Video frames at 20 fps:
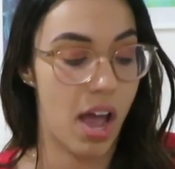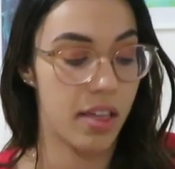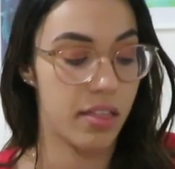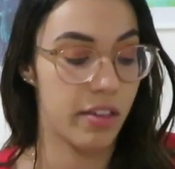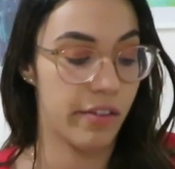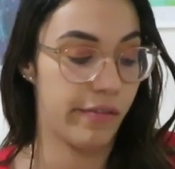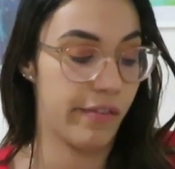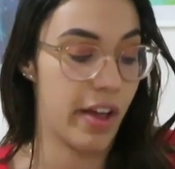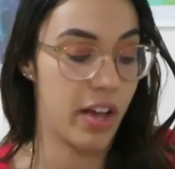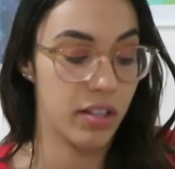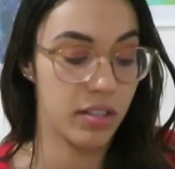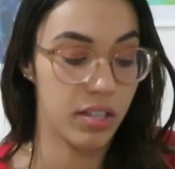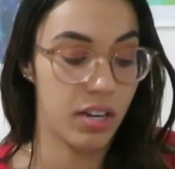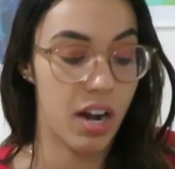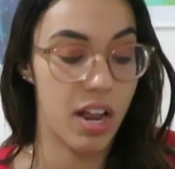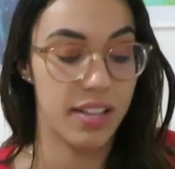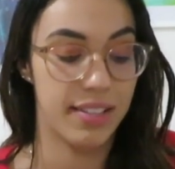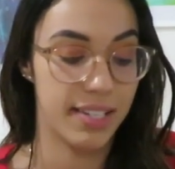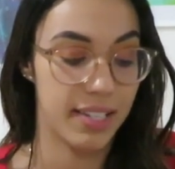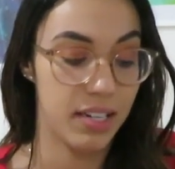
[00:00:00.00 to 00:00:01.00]
the fact
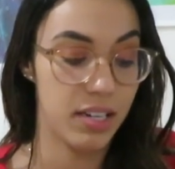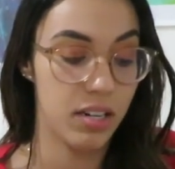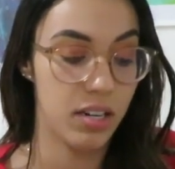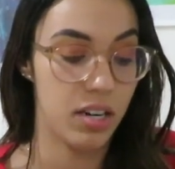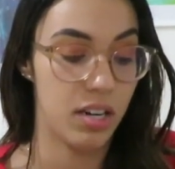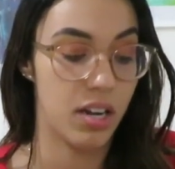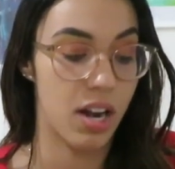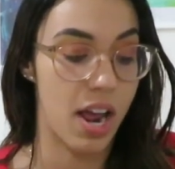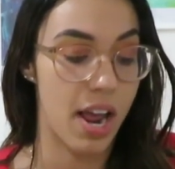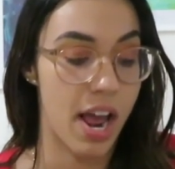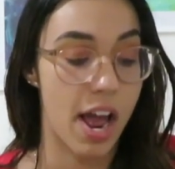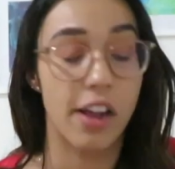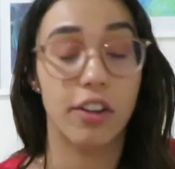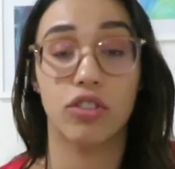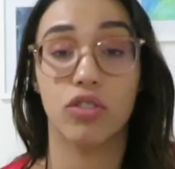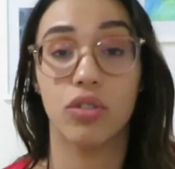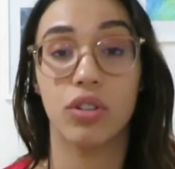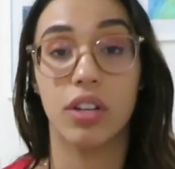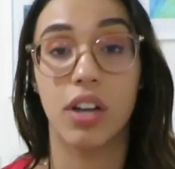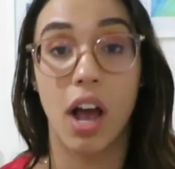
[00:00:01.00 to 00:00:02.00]
that I didn't and I
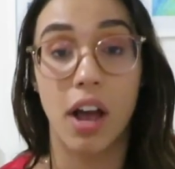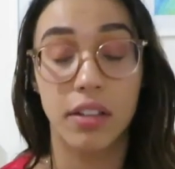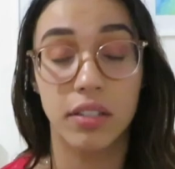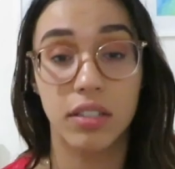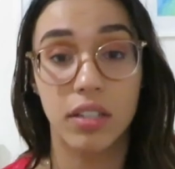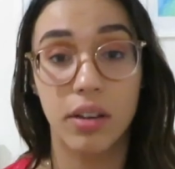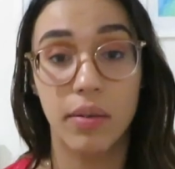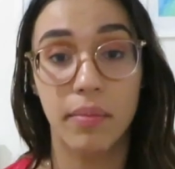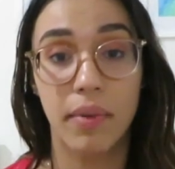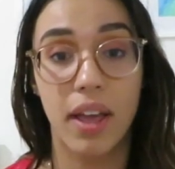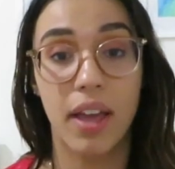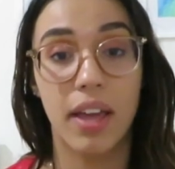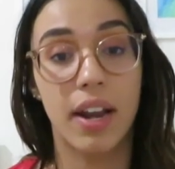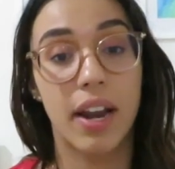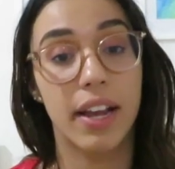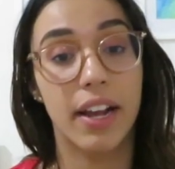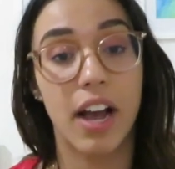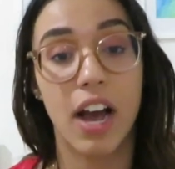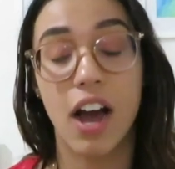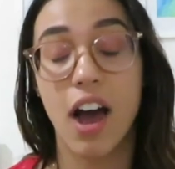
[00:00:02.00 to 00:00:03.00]
actually got some and
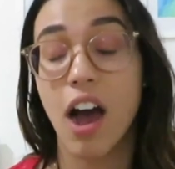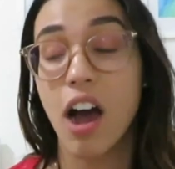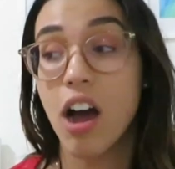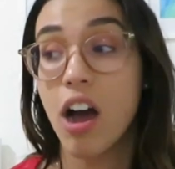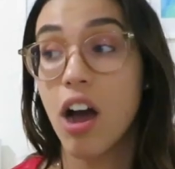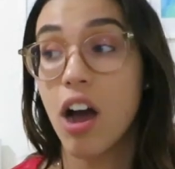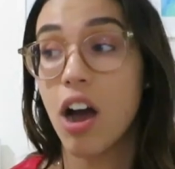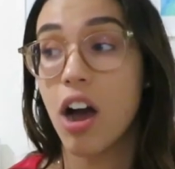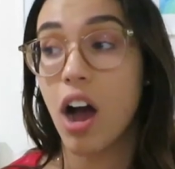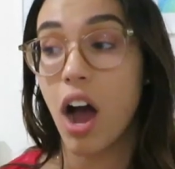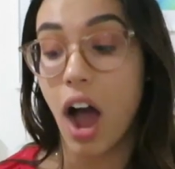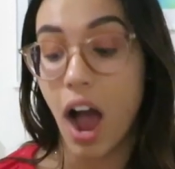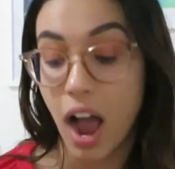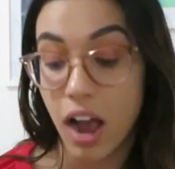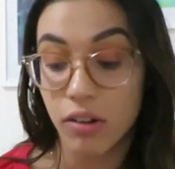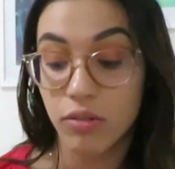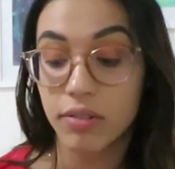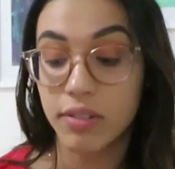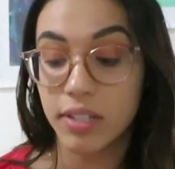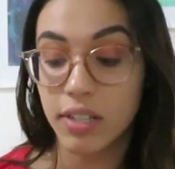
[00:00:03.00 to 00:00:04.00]
I got
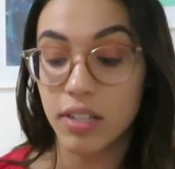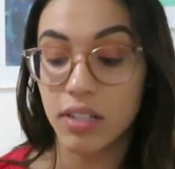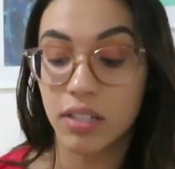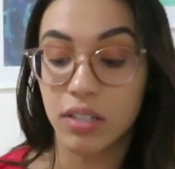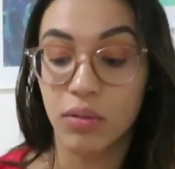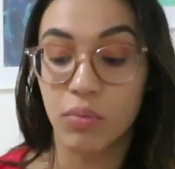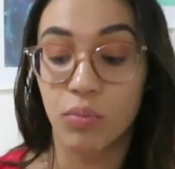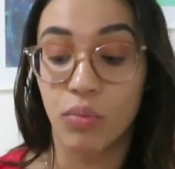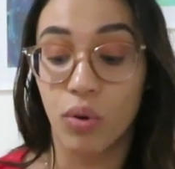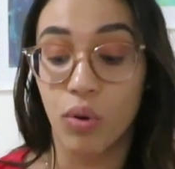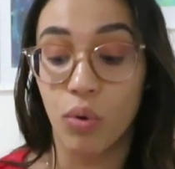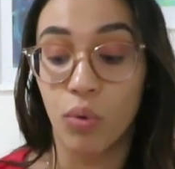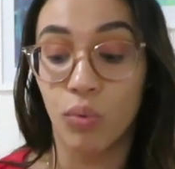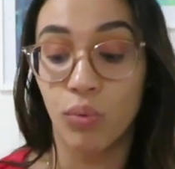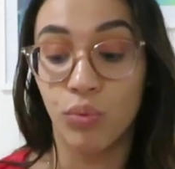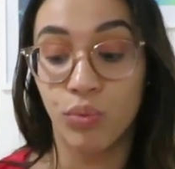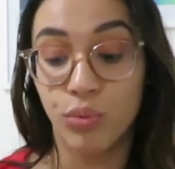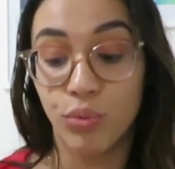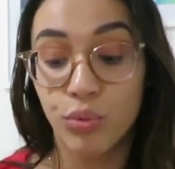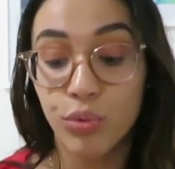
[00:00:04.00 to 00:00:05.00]
I would say some
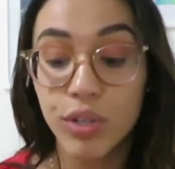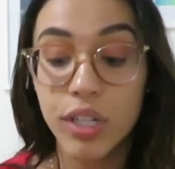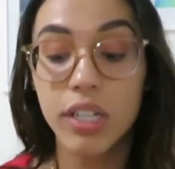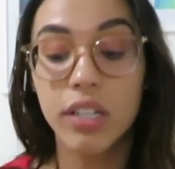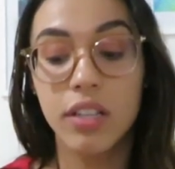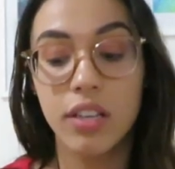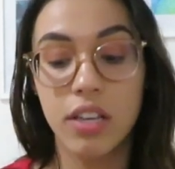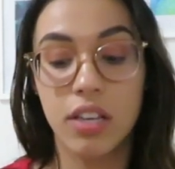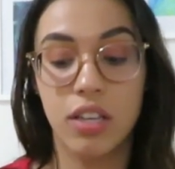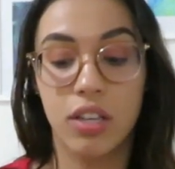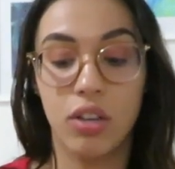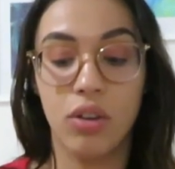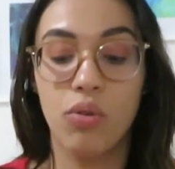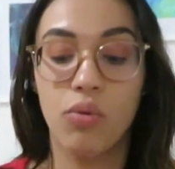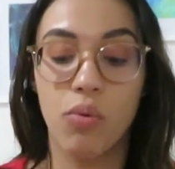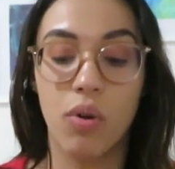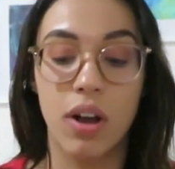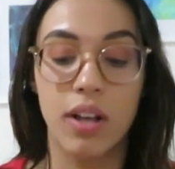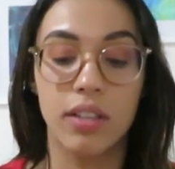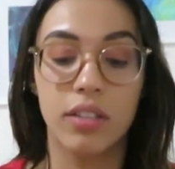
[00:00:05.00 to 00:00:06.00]
really cute
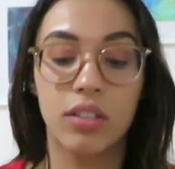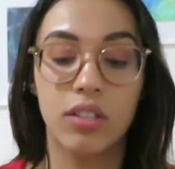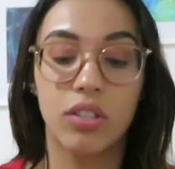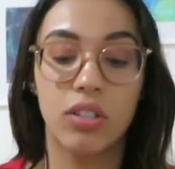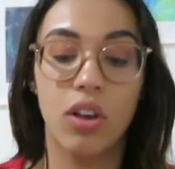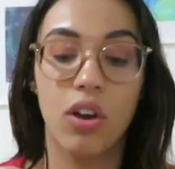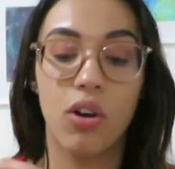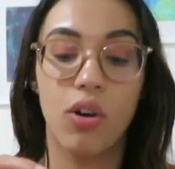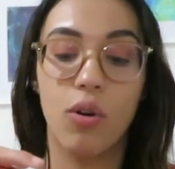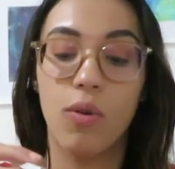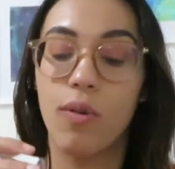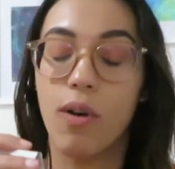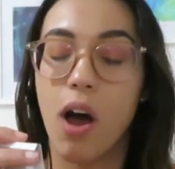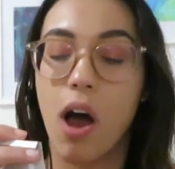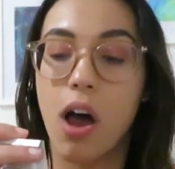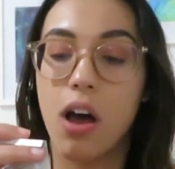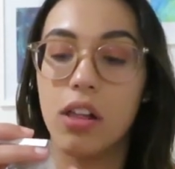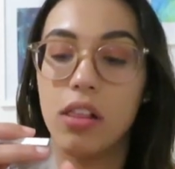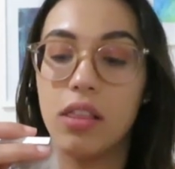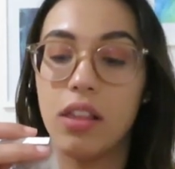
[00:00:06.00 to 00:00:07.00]
ones so
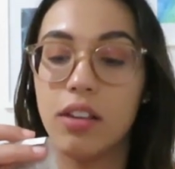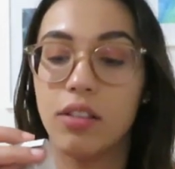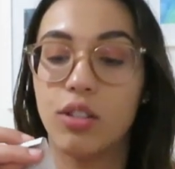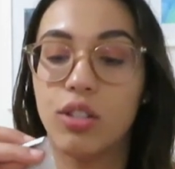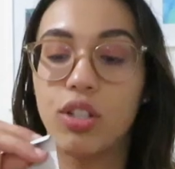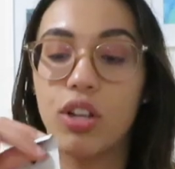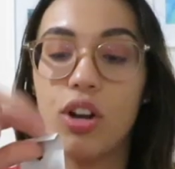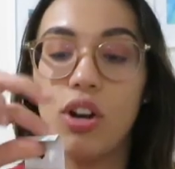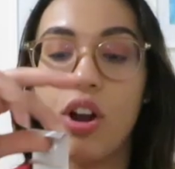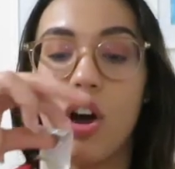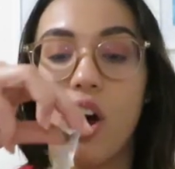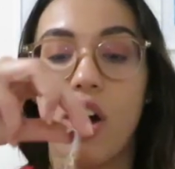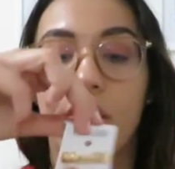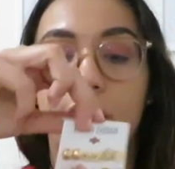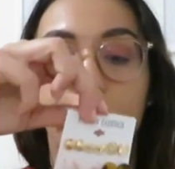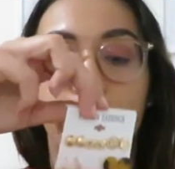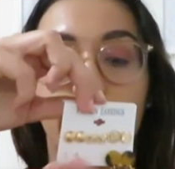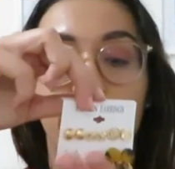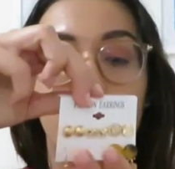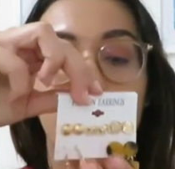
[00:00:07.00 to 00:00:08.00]
let's start
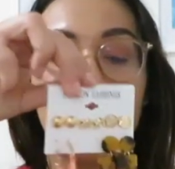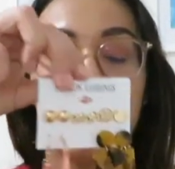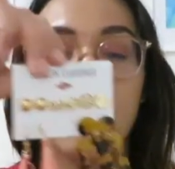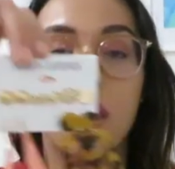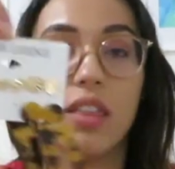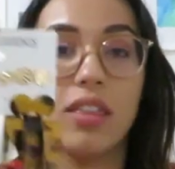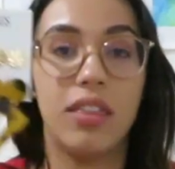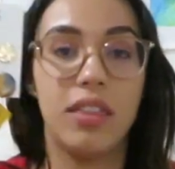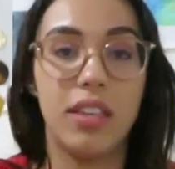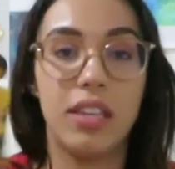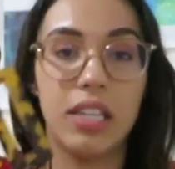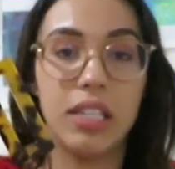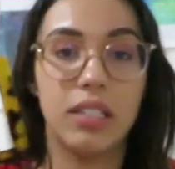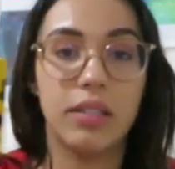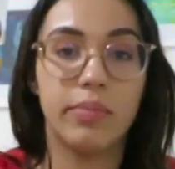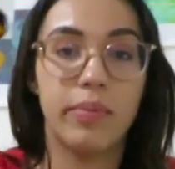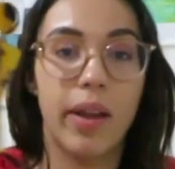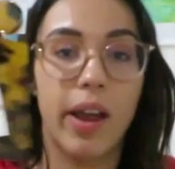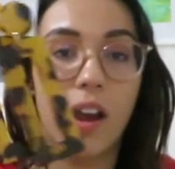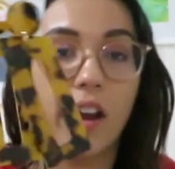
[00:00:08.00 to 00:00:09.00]
off with
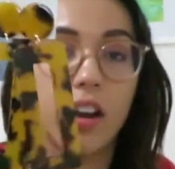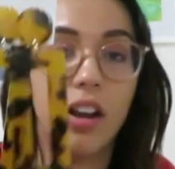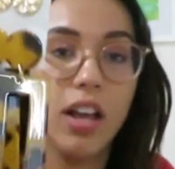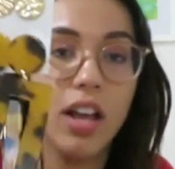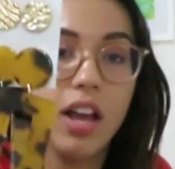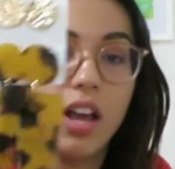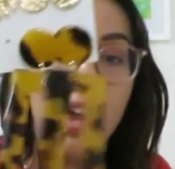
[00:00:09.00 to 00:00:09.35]
these pair